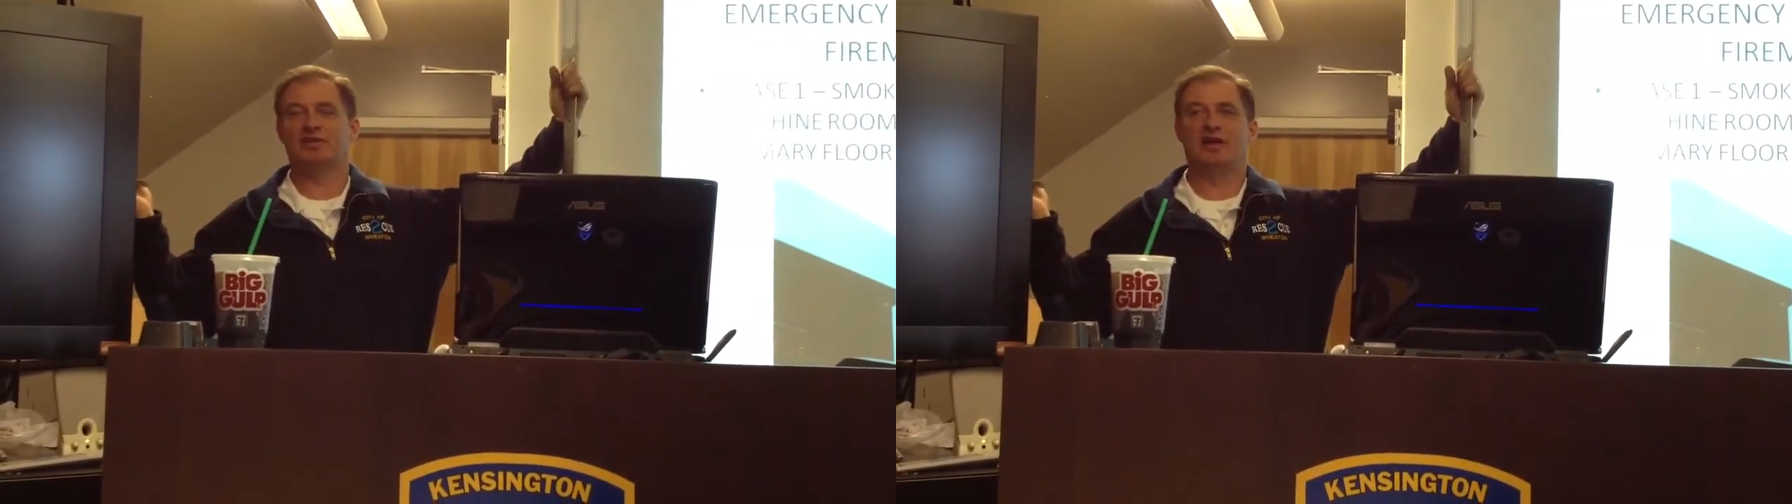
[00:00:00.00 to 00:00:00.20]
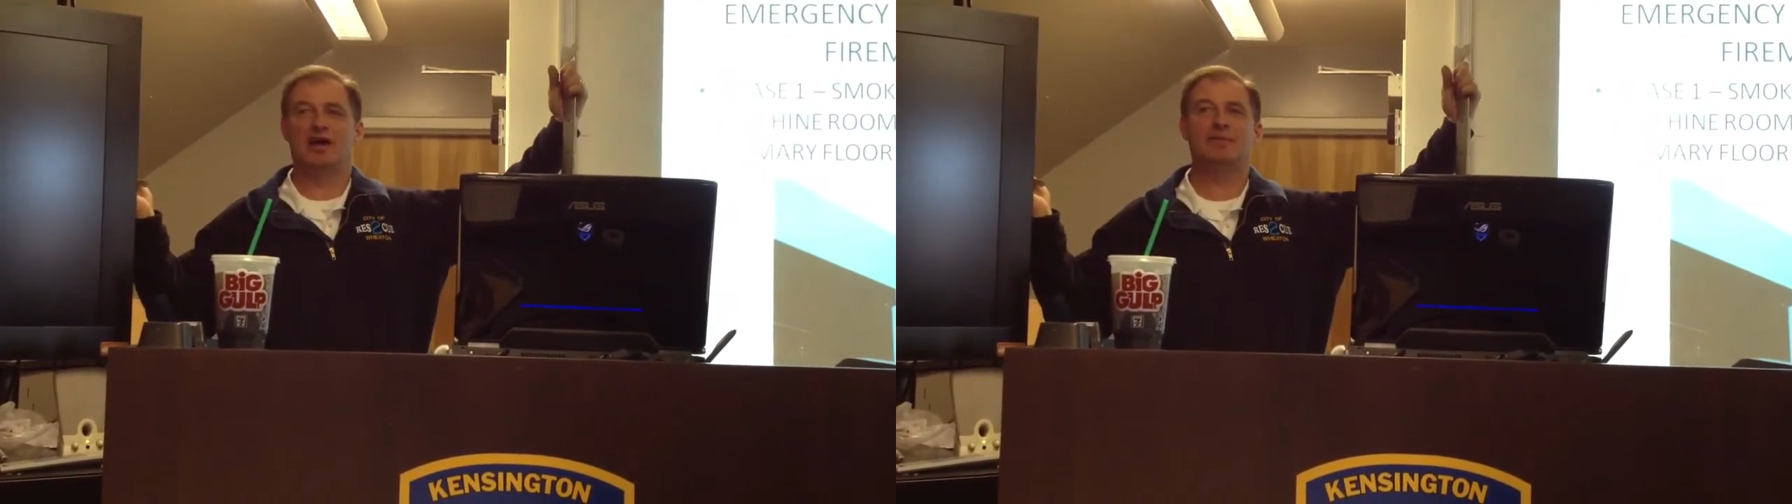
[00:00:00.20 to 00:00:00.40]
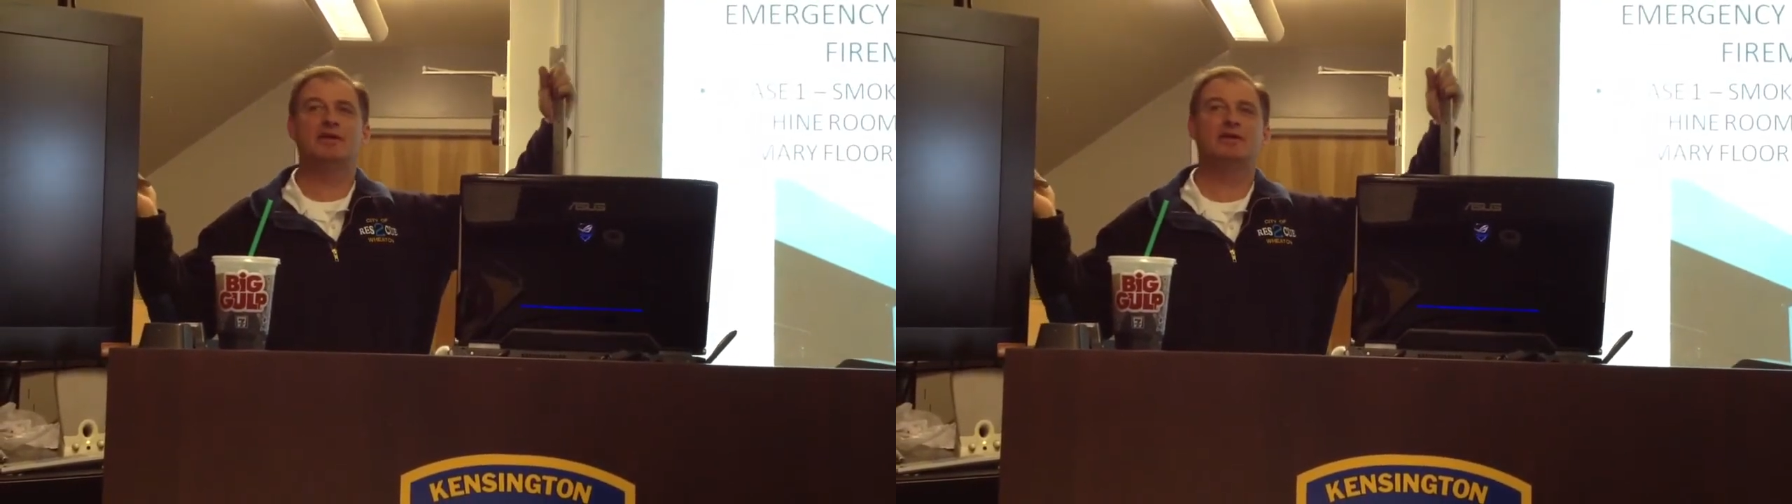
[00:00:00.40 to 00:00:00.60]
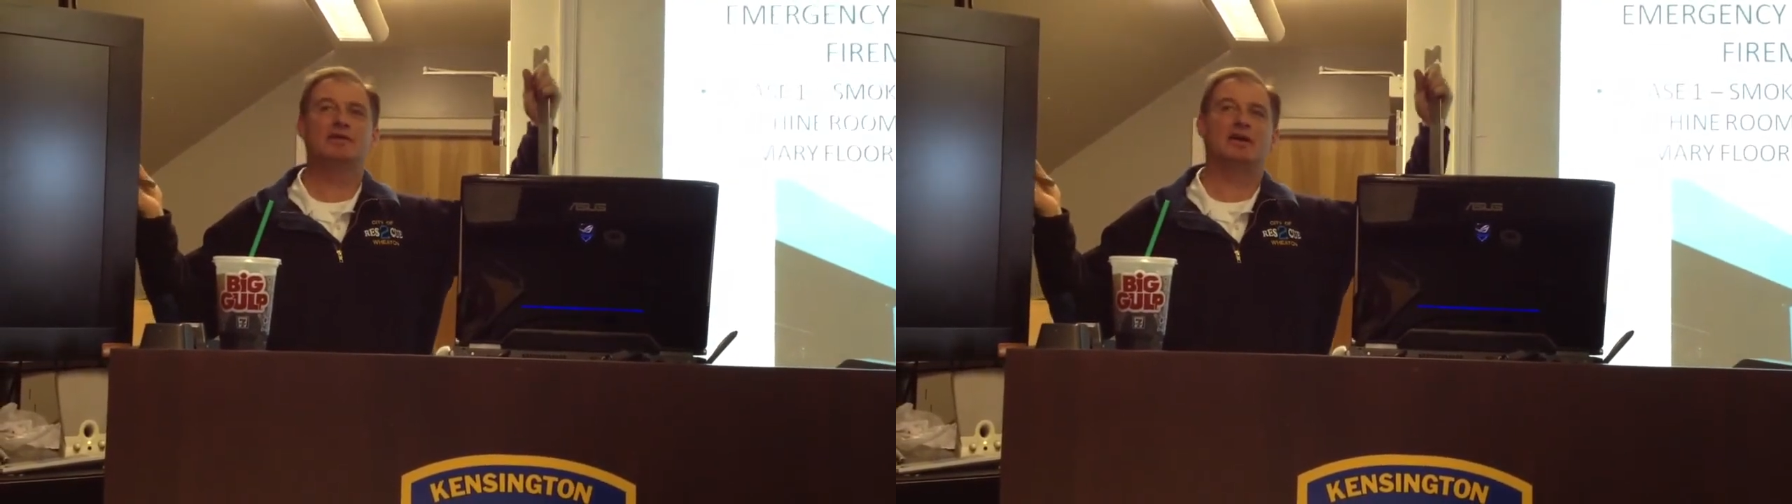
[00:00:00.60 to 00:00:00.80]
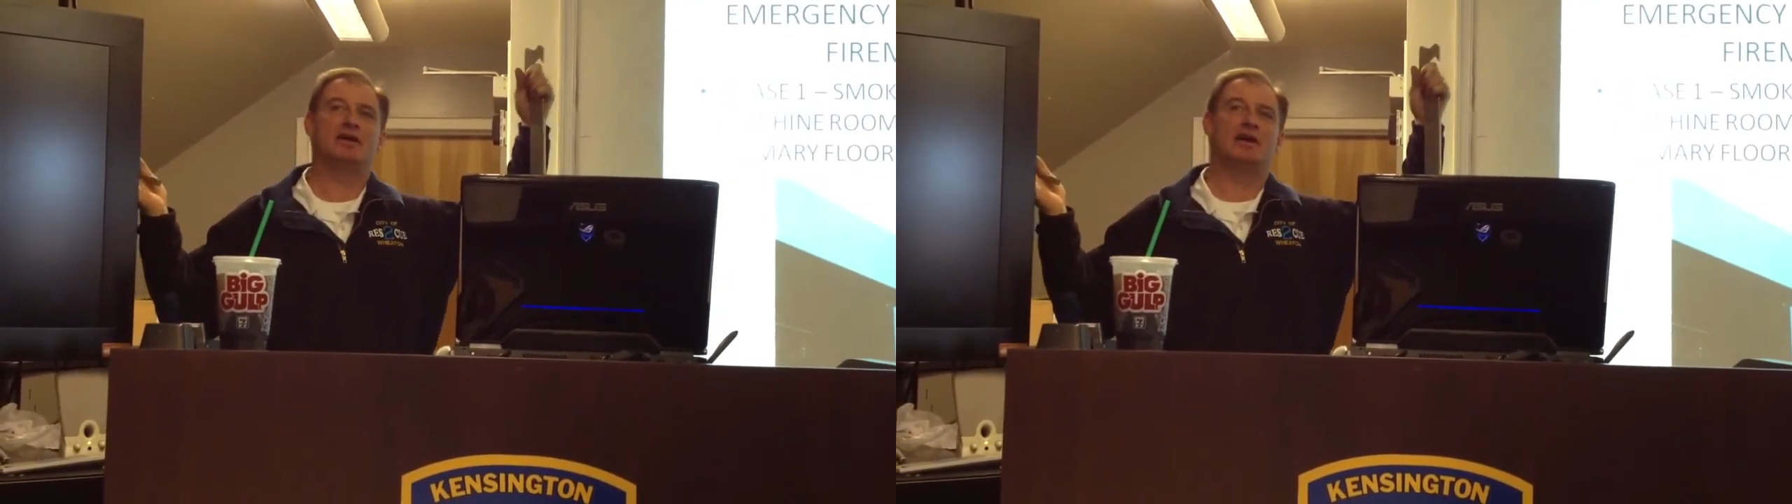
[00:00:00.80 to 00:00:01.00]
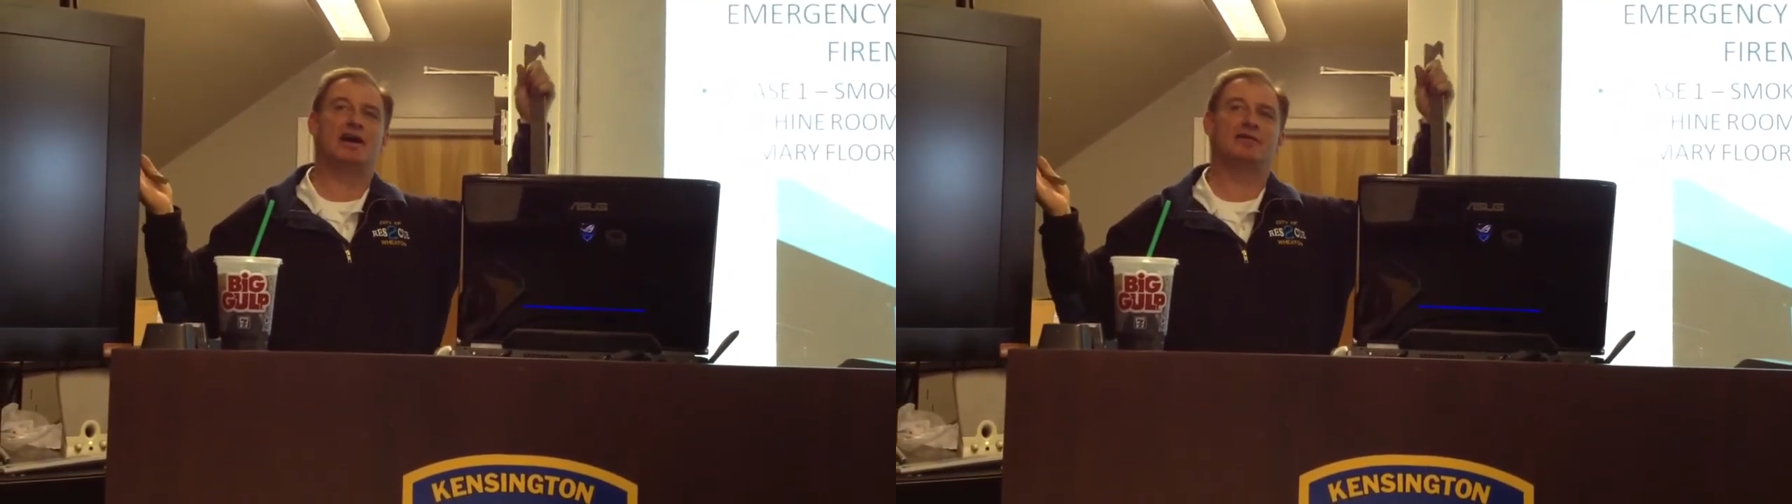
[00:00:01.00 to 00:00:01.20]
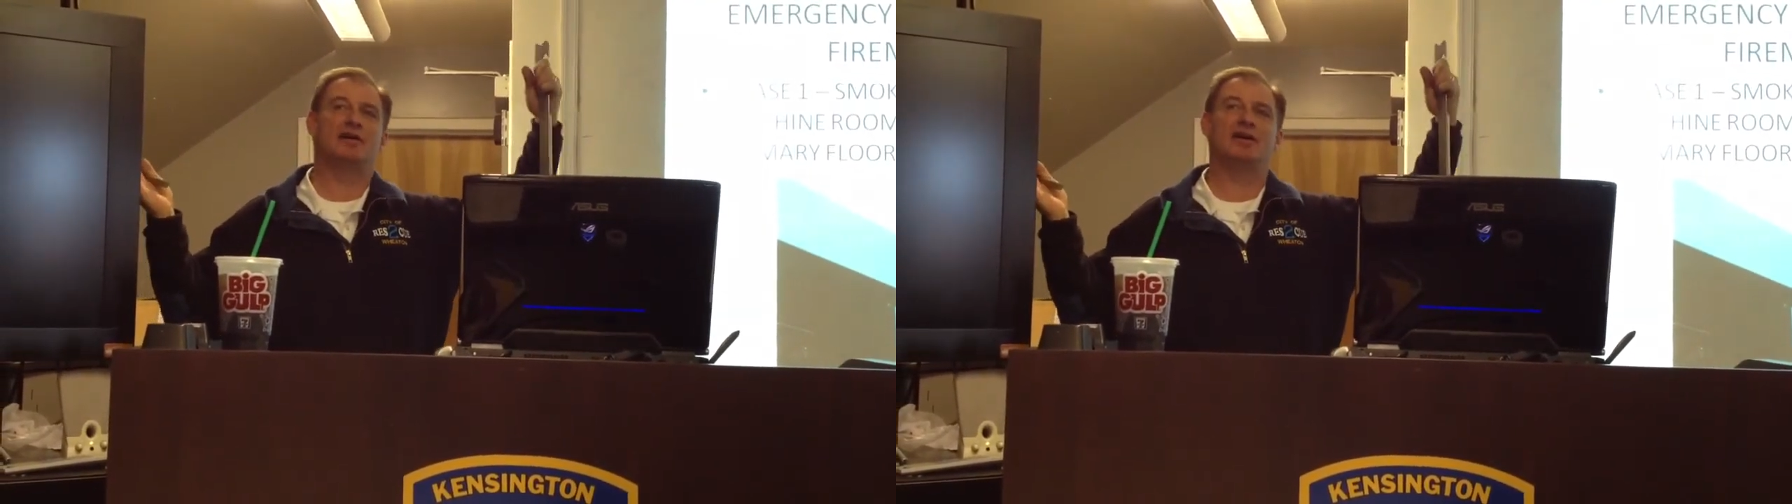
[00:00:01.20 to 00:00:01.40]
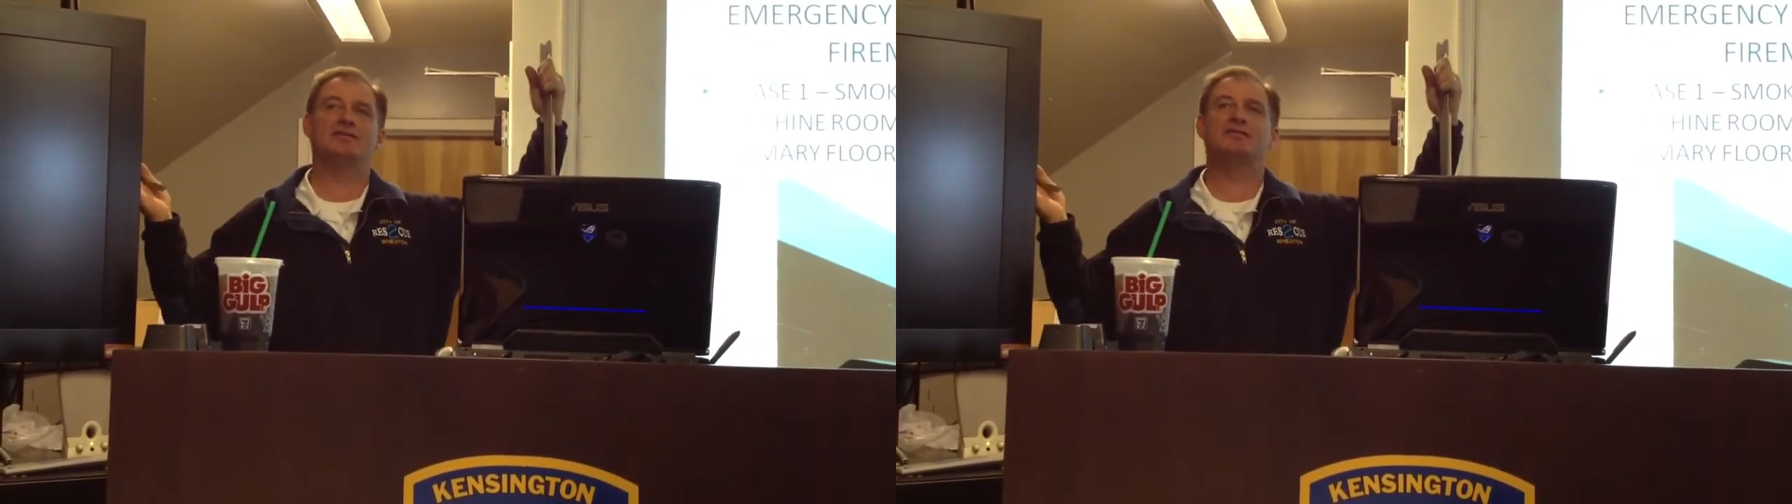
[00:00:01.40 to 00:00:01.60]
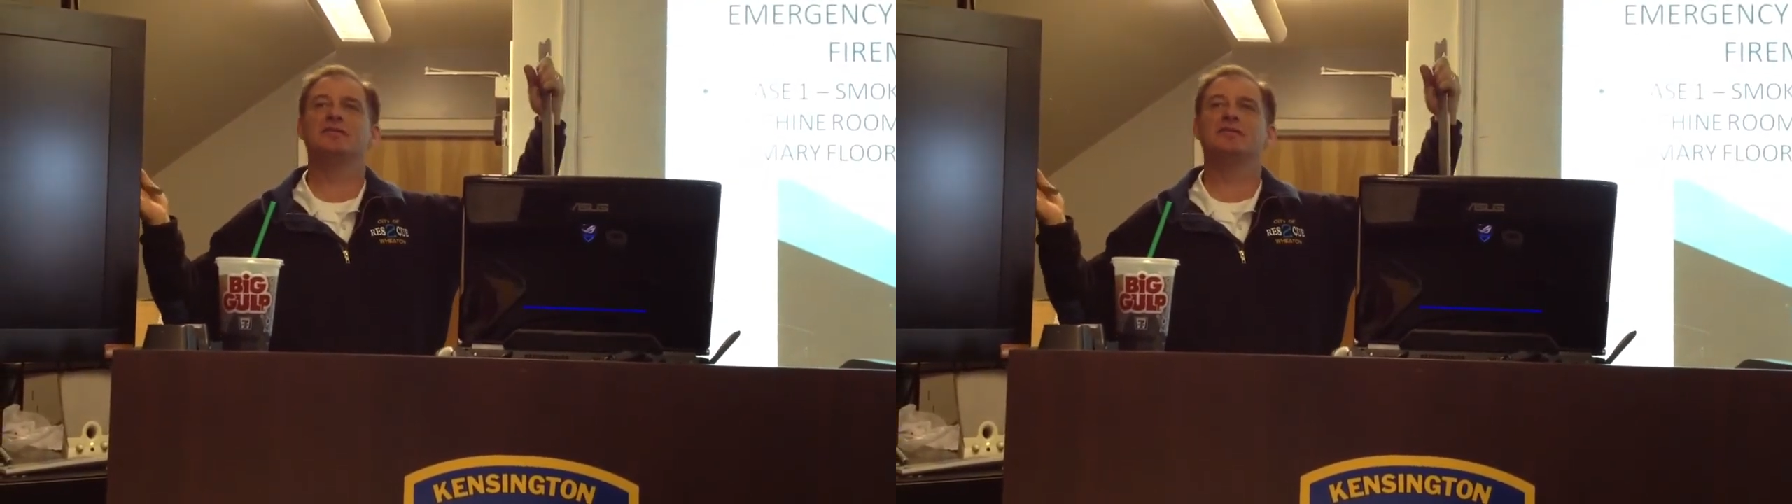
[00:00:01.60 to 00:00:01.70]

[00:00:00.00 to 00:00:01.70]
lobby on a high rise?